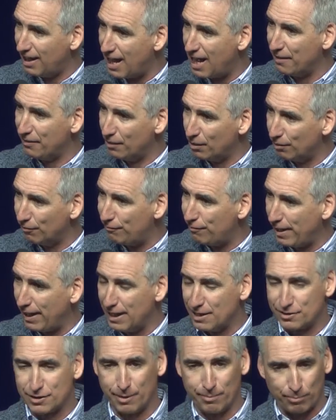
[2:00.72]
on their
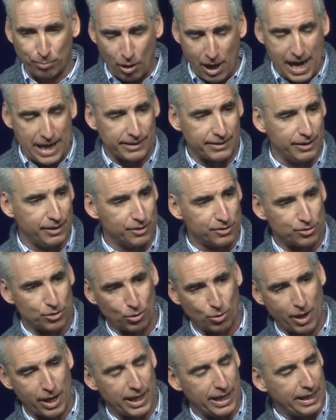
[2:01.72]
face at practice
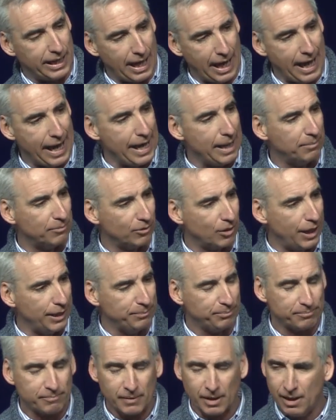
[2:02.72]
or at a game, right?
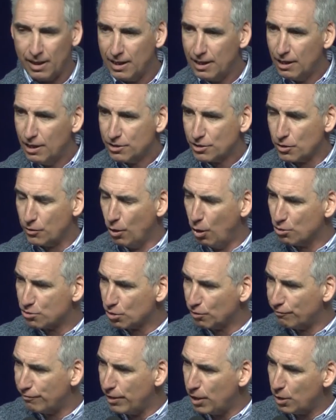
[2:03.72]
So those
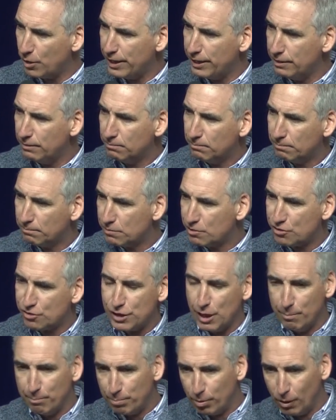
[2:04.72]
are very
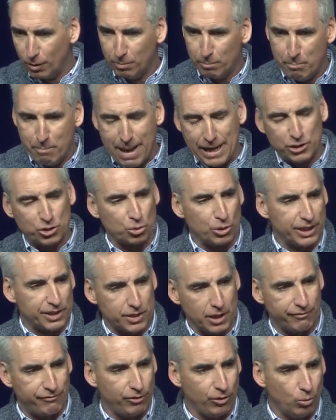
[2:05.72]
simple metrics,
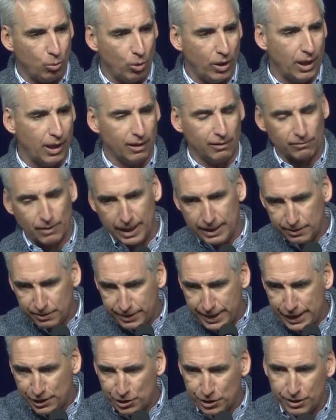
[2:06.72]
if you will, right?
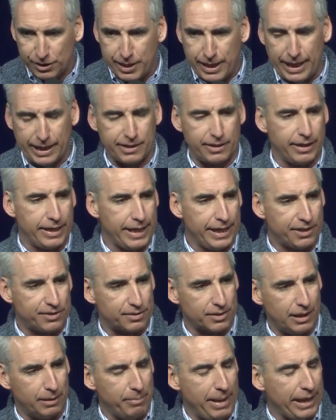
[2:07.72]
Teaching techniques
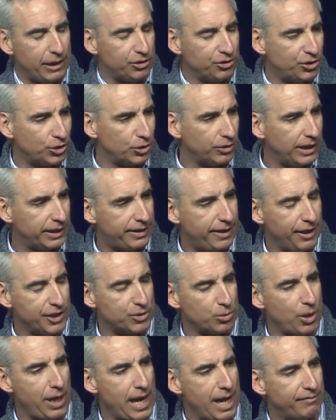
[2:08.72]
and making sure that kids
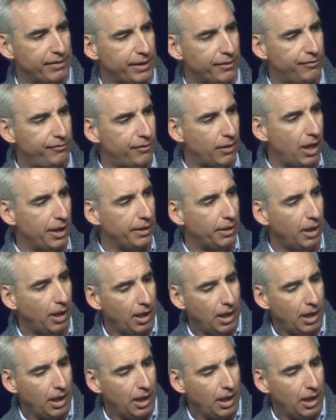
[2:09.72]
were having fun.